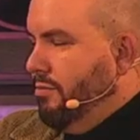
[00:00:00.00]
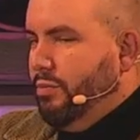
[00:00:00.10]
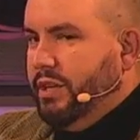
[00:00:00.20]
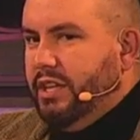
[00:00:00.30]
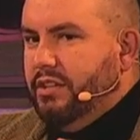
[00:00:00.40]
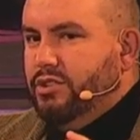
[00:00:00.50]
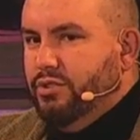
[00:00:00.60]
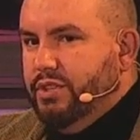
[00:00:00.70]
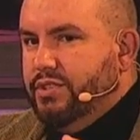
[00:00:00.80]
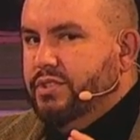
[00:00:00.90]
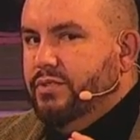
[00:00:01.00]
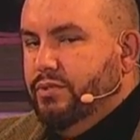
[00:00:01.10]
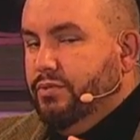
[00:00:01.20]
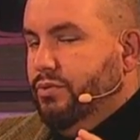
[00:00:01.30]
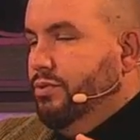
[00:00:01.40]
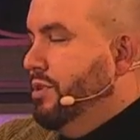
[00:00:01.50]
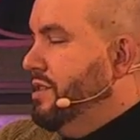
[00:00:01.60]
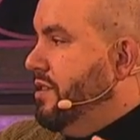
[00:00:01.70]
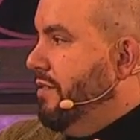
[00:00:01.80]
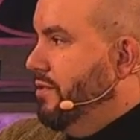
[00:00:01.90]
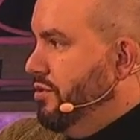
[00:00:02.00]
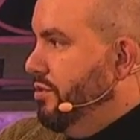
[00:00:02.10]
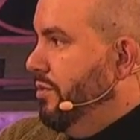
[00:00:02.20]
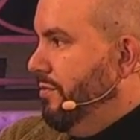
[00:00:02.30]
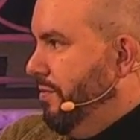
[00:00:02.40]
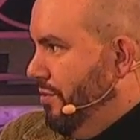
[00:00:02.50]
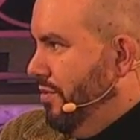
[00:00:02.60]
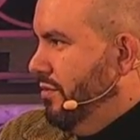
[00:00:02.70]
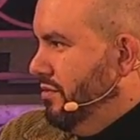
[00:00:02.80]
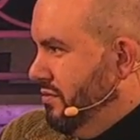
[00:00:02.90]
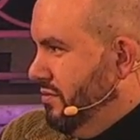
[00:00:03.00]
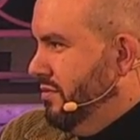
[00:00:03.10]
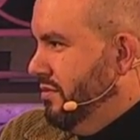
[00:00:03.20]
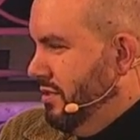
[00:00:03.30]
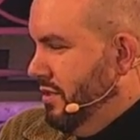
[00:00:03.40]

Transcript: but we get the choice to who, who we suffer to and for. Yeah.